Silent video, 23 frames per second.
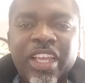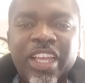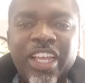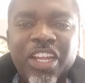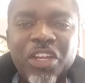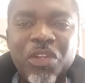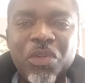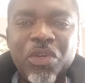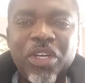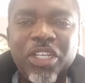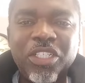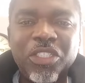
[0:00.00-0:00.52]

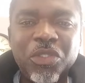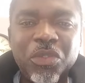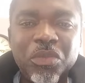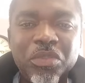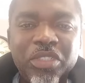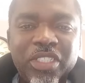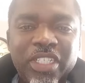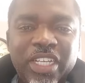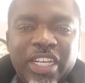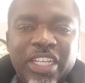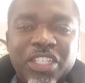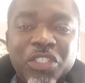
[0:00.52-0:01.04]
Hello and
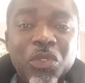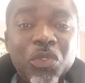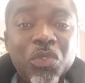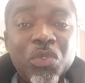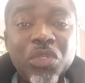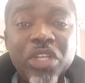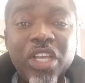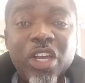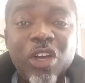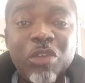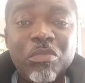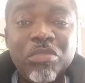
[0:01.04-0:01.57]
good day. So
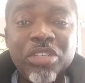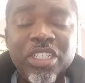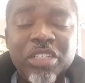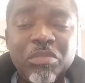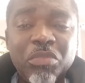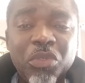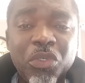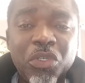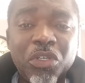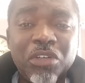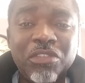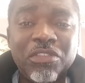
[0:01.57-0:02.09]
today I'll be in
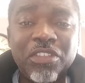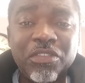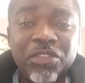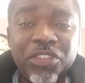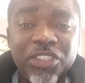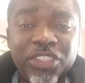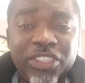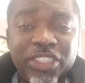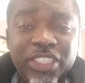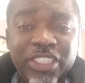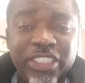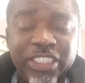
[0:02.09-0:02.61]
the book of
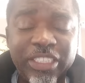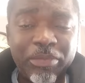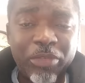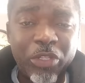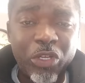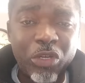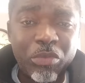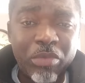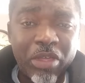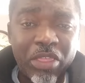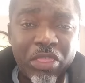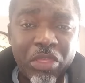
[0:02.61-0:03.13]
Ephesians
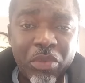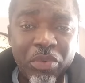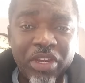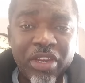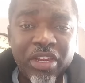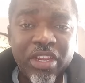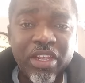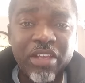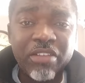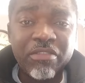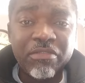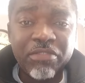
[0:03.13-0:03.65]
chapter number
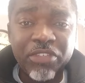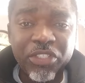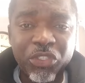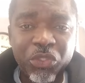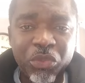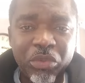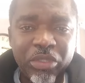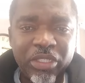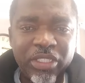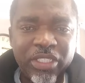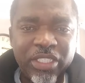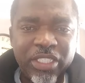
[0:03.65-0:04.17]
3 verse
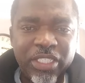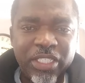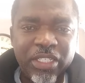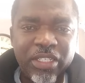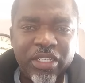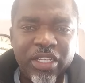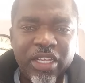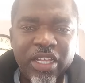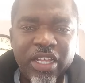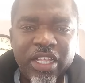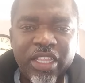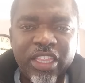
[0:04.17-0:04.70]
20.
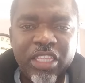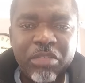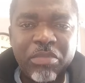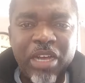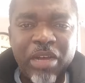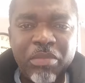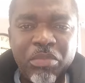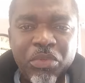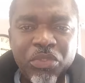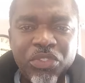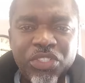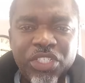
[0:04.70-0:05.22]
The
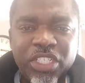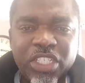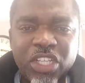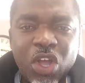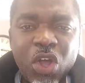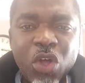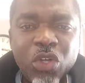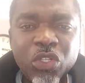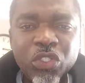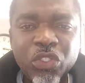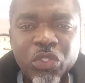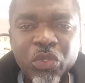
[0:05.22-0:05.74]
Bible says,
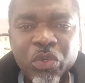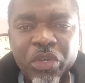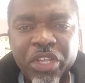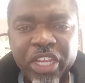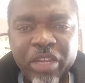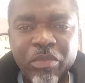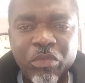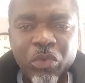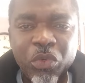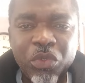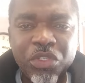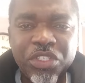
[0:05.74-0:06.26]
unto
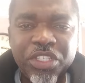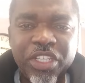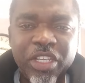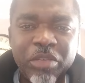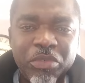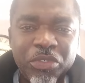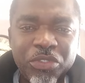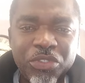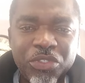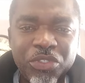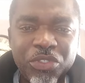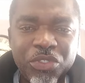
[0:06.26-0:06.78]
him who is
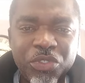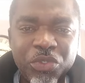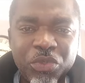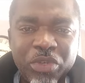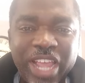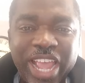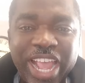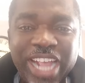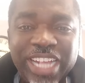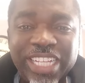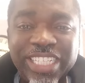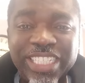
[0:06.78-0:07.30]
able to do
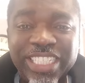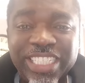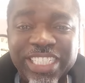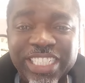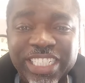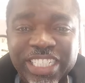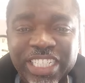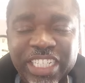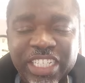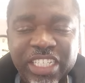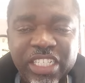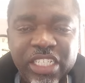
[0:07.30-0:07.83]

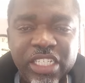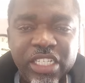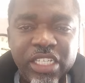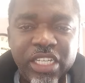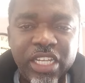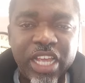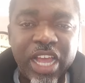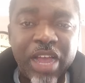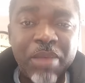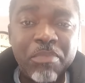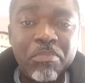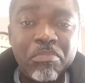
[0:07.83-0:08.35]

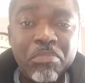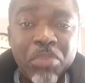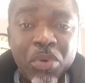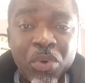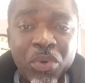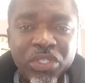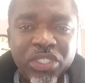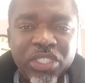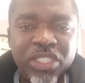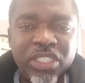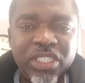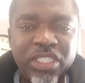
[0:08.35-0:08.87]
exceedingly
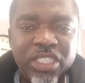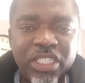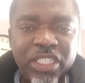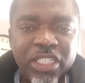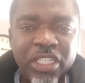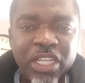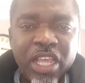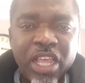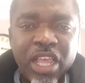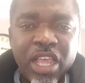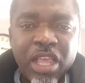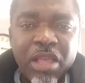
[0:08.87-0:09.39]

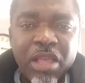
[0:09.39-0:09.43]
abundantly